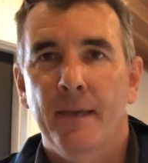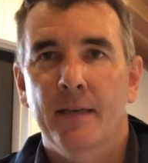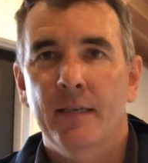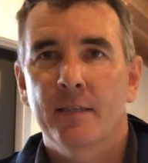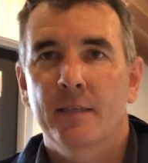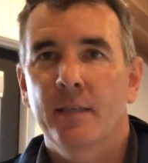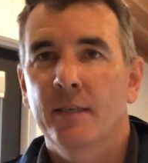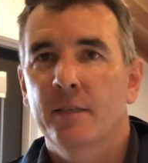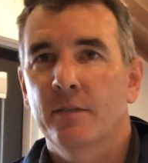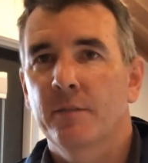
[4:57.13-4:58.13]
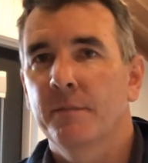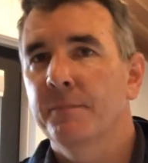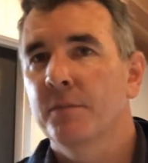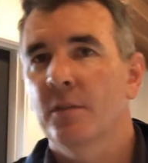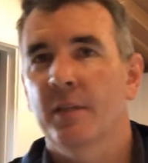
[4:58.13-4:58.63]
gas heating system.
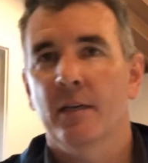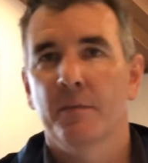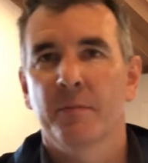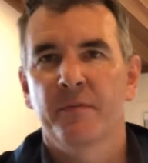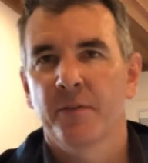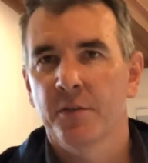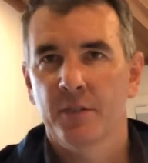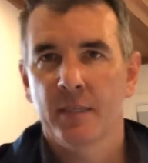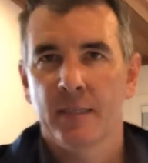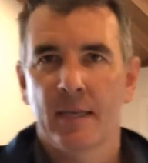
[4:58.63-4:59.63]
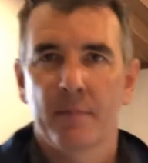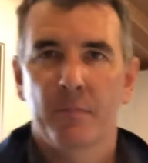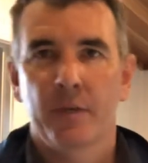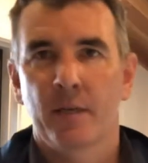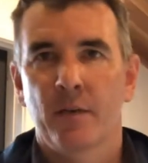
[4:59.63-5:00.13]
So that I'd prefer to see that
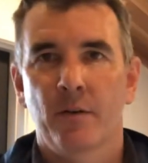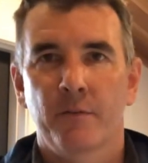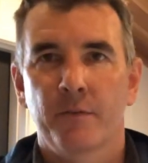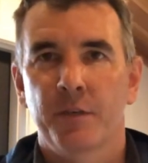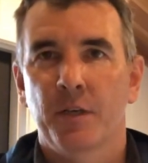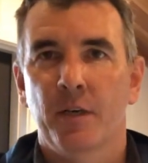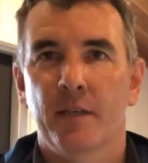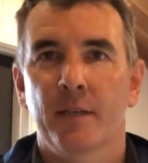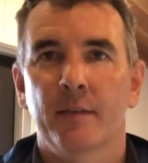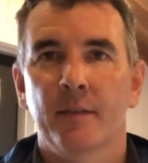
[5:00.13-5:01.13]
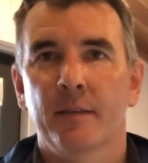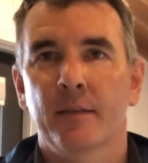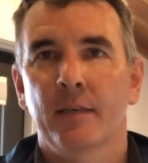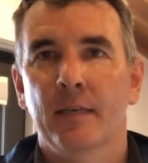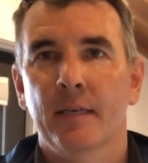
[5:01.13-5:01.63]
put in an off-grid tiny
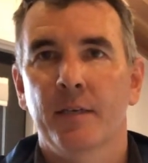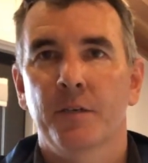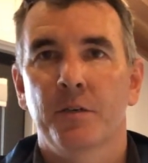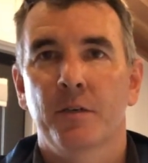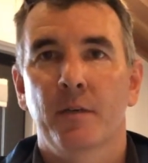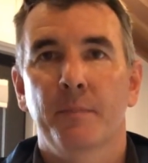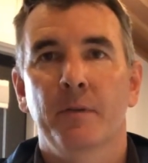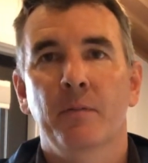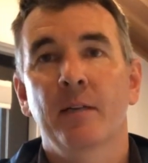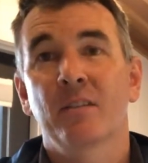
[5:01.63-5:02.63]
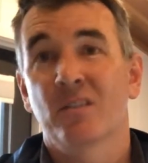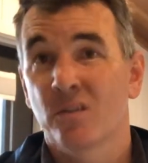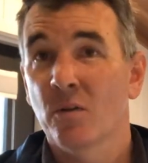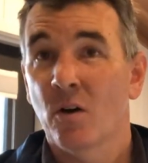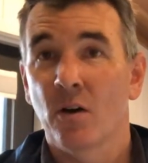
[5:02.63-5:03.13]
than an air conditioner. But when it's
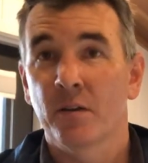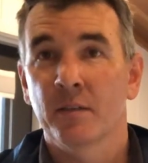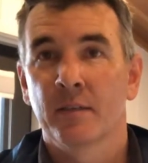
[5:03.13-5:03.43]
too hot,